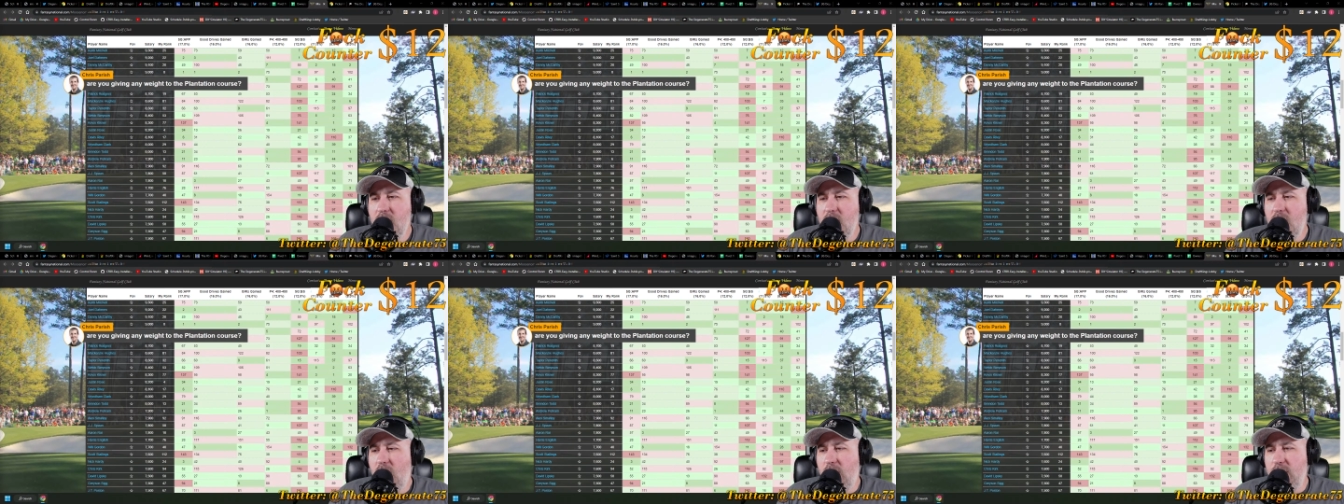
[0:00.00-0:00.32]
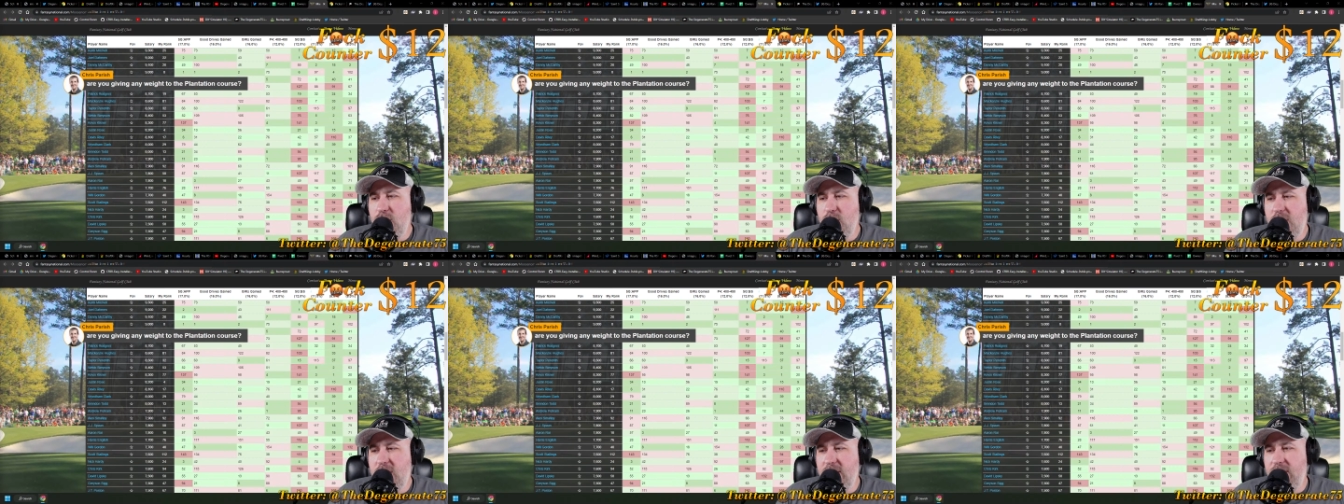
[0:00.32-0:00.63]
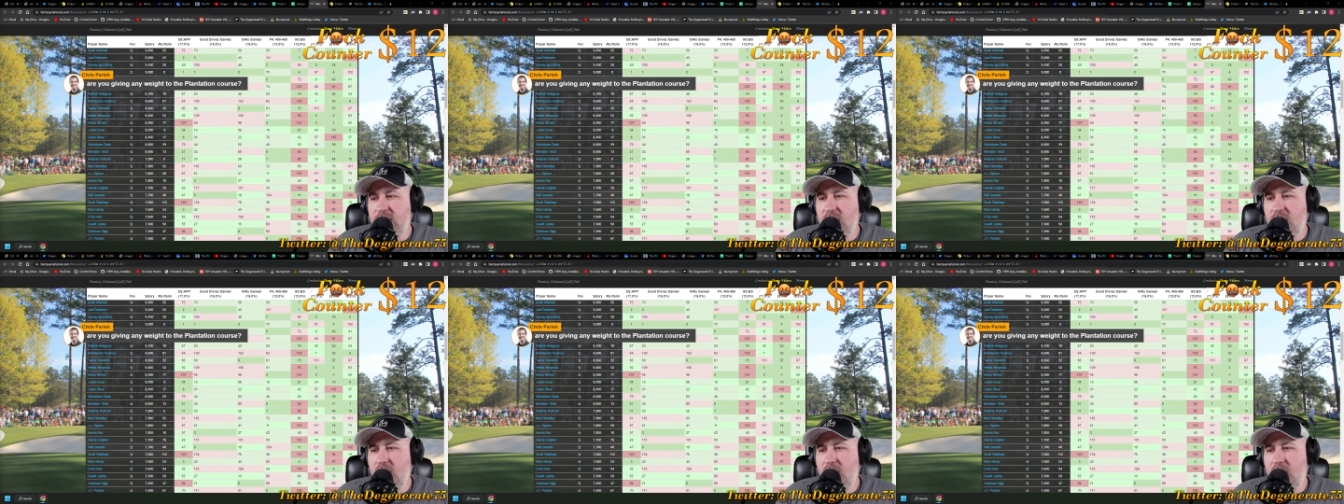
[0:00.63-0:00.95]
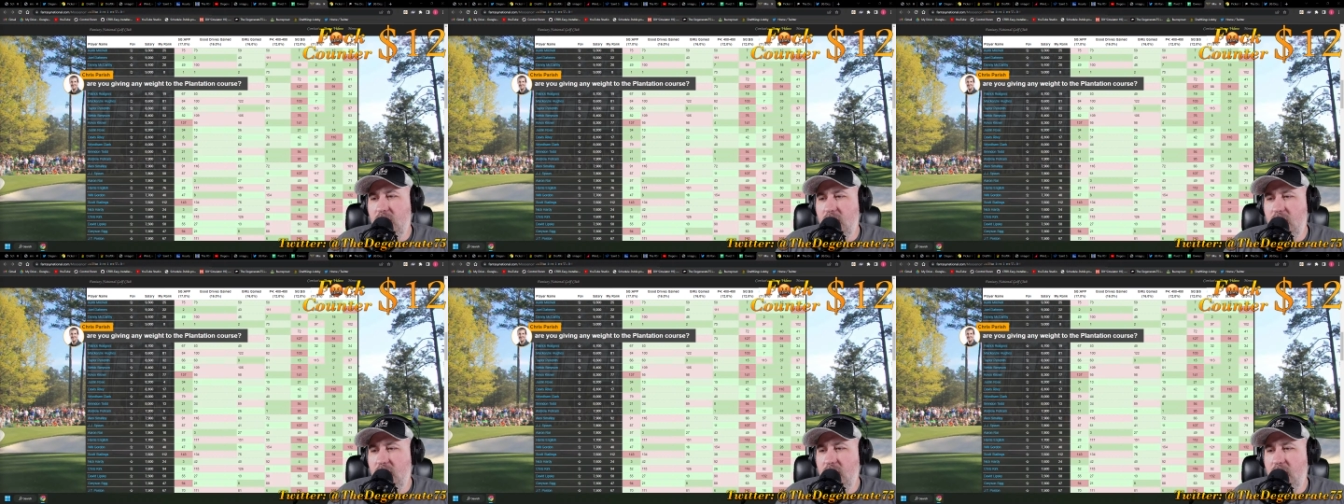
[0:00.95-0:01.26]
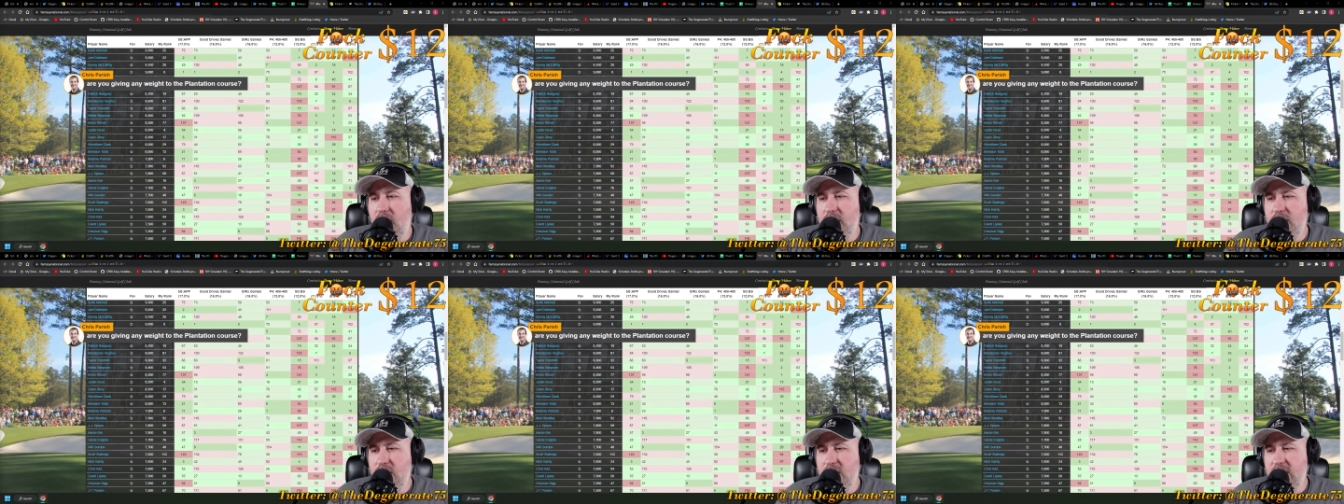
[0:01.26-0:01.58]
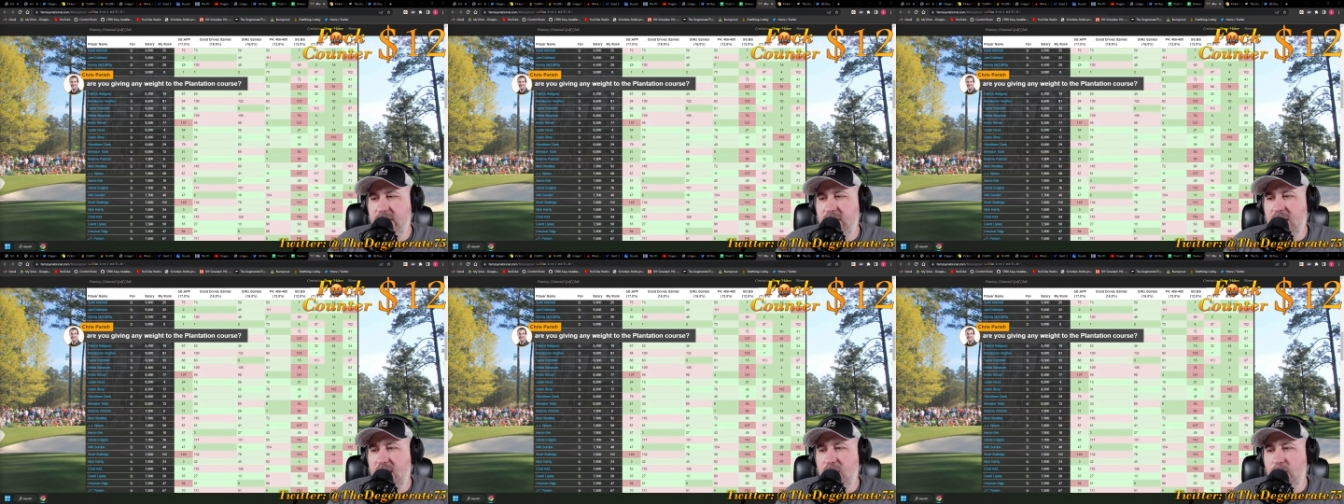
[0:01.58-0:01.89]
Are you giving
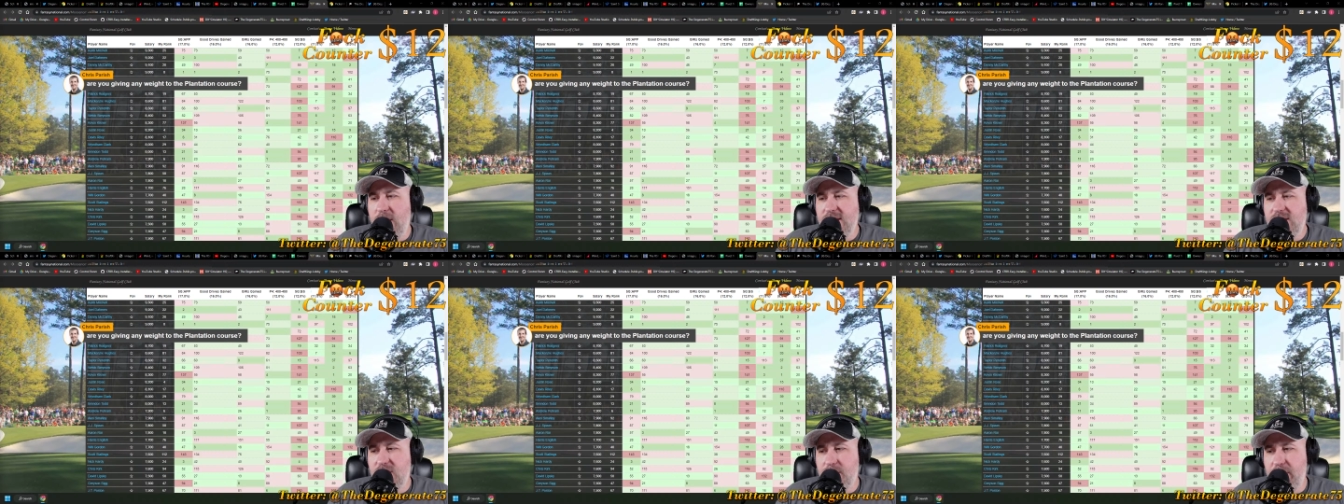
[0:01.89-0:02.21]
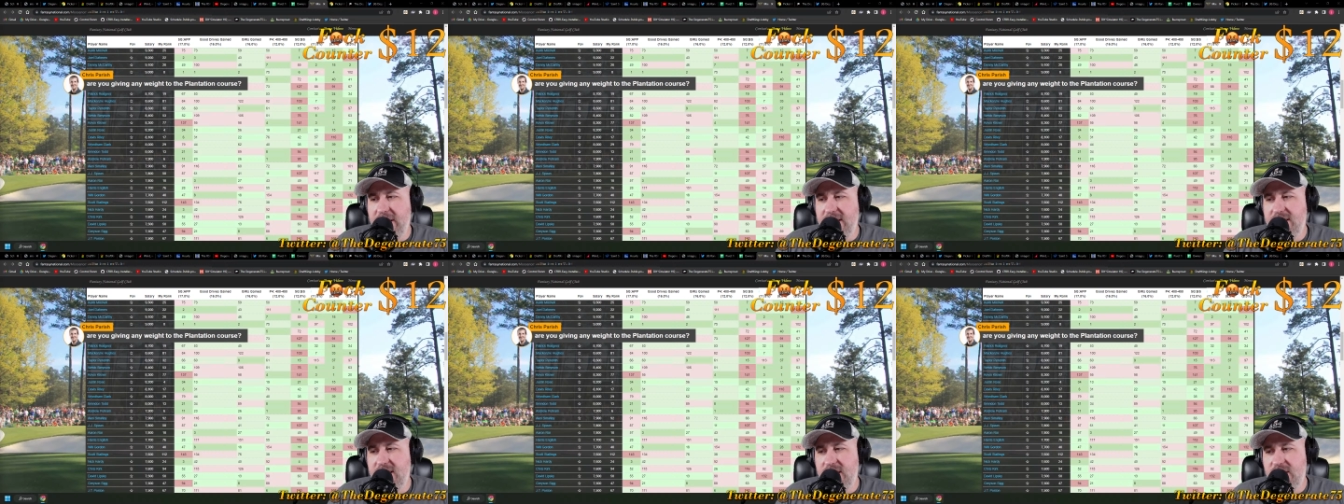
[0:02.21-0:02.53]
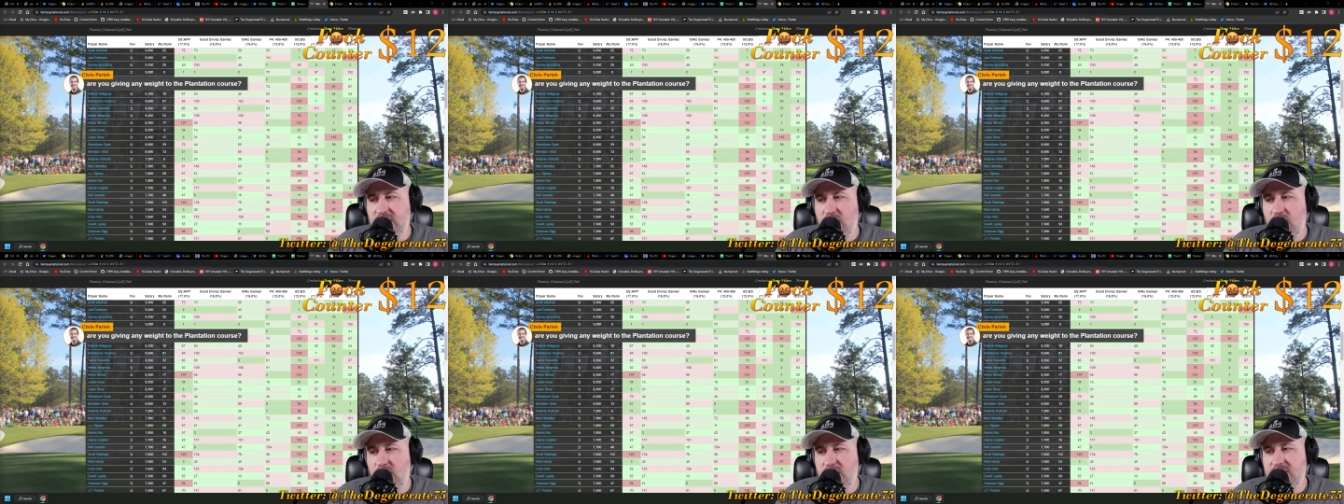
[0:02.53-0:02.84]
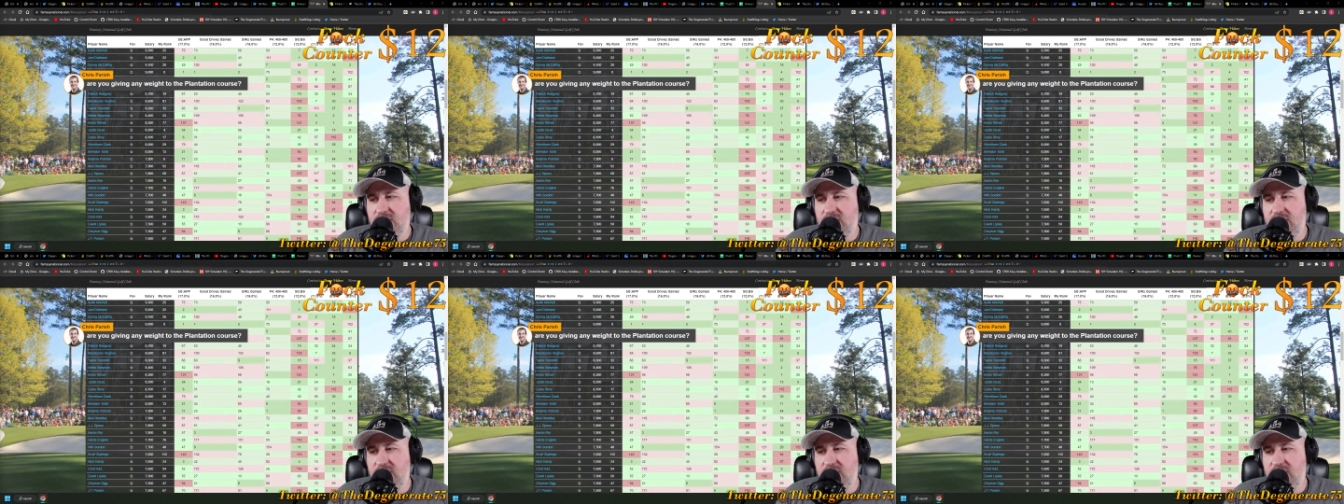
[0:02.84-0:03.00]
any weight to the Plantation course,